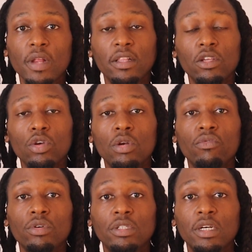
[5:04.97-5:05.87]
that the
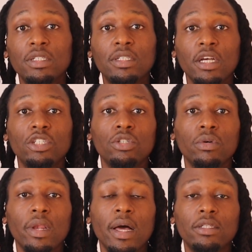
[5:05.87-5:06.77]
universe does test
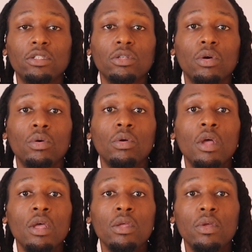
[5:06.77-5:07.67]
you a lot. So
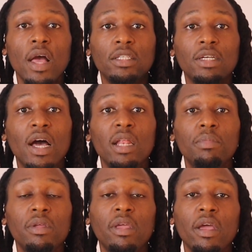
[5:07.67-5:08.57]
you have to kind
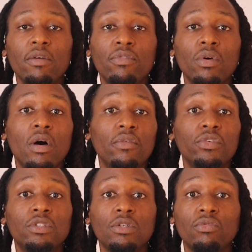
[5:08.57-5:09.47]
of be careful
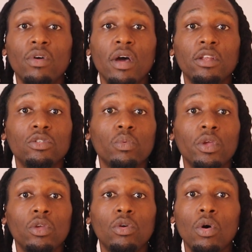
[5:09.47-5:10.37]
of your surroundings,
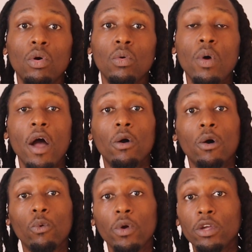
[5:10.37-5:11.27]
where you go,
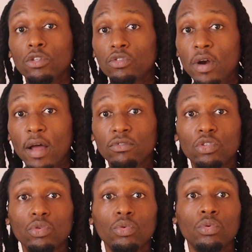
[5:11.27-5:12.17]
where you drive
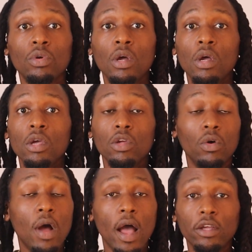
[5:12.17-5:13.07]
to, you
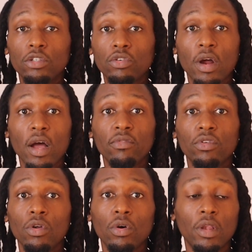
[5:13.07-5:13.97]
know, how you drive.
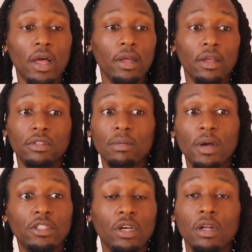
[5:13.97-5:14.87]
You know, like if
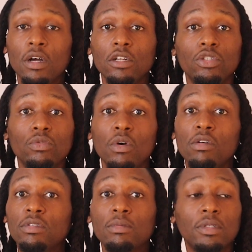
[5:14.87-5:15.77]
somebody's trying to cut you
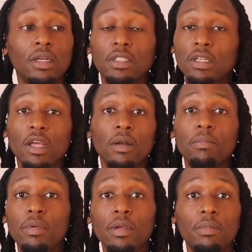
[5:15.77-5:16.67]
off, sometimes just let
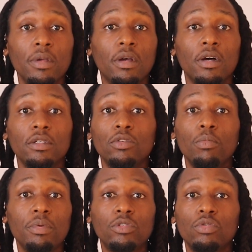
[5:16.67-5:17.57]
them be, because
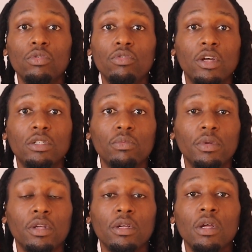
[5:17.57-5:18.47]
don't be too aggressive
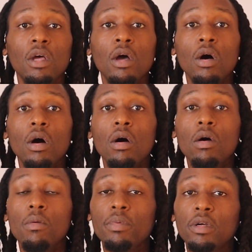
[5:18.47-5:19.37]
with it.
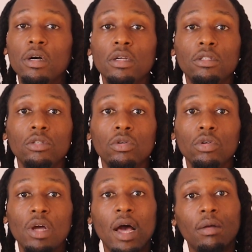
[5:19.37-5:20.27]
Because, you know,
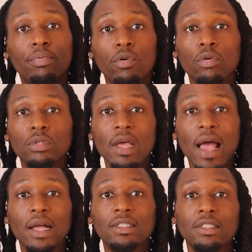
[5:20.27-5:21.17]
you're kind of prone
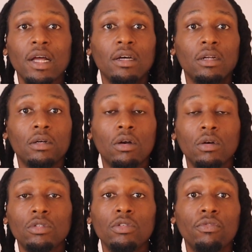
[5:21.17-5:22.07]
to accidents that could
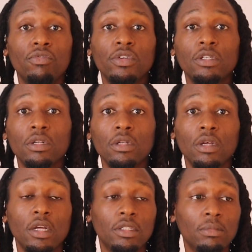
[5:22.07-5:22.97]
occur to you
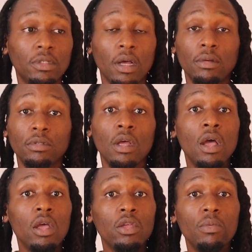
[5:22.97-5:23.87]
physically. And sometimes
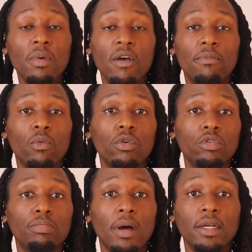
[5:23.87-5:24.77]
you may have been one
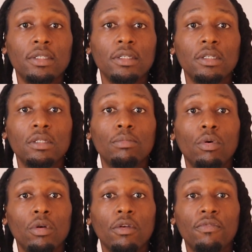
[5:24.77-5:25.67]
of those Pisces
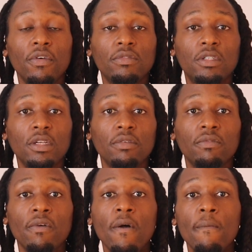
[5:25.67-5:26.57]
born on the
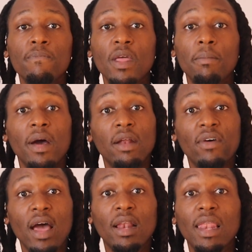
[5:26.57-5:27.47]
15th that might
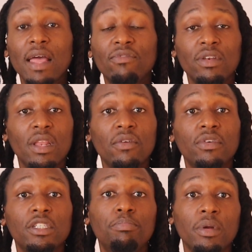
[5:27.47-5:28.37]
have had a life and
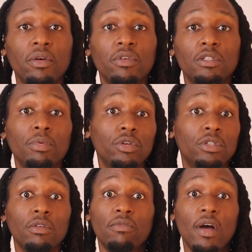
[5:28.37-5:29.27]
death experience, but you
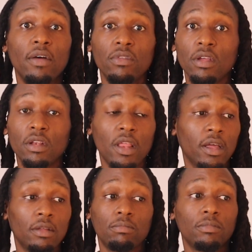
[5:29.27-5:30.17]
survived it and like